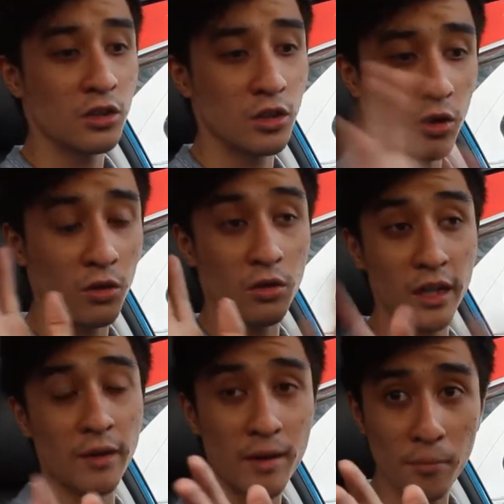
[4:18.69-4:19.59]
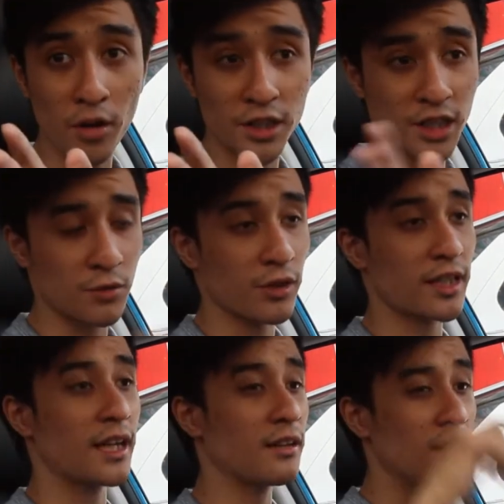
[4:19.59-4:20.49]
So anyway, apologies for
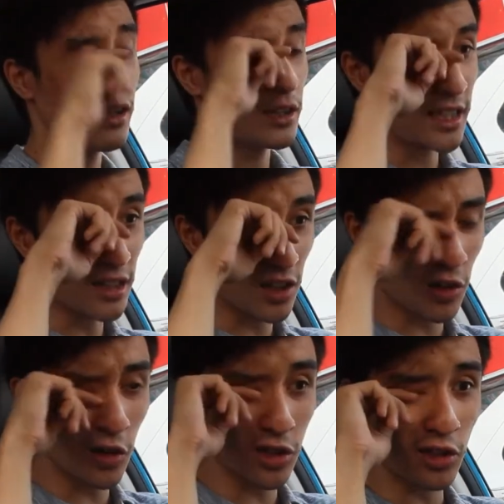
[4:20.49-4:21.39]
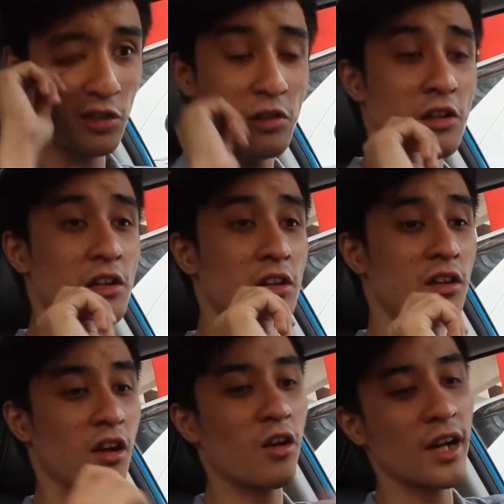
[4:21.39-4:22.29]
that. Center console,
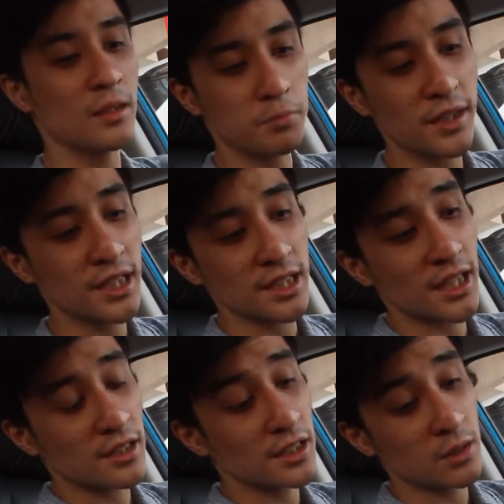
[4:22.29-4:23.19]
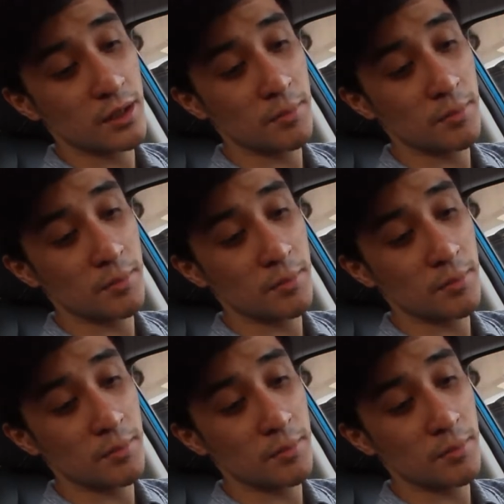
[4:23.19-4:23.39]
okay, pretty standard as well.